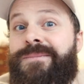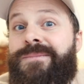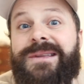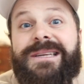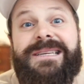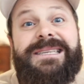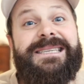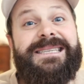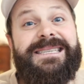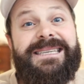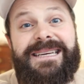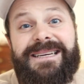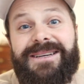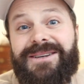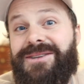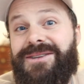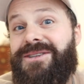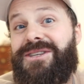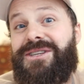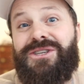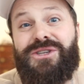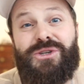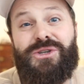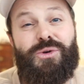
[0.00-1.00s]
Still
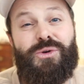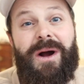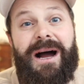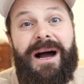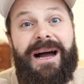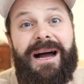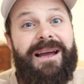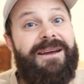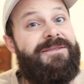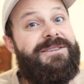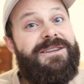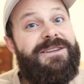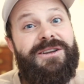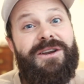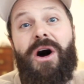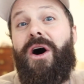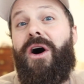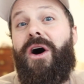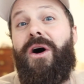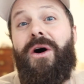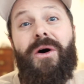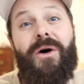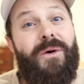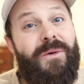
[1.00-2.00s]
strive to
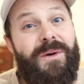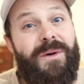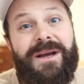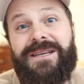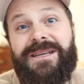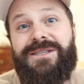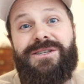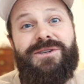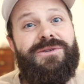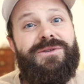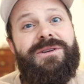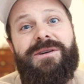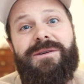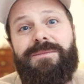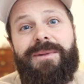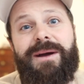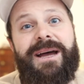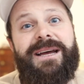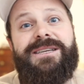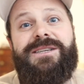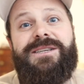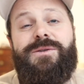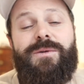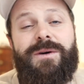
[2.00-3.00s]
always do your
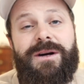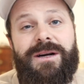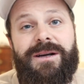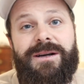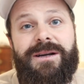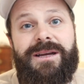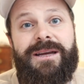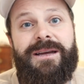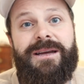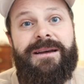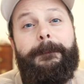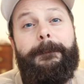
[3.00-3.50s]
best work.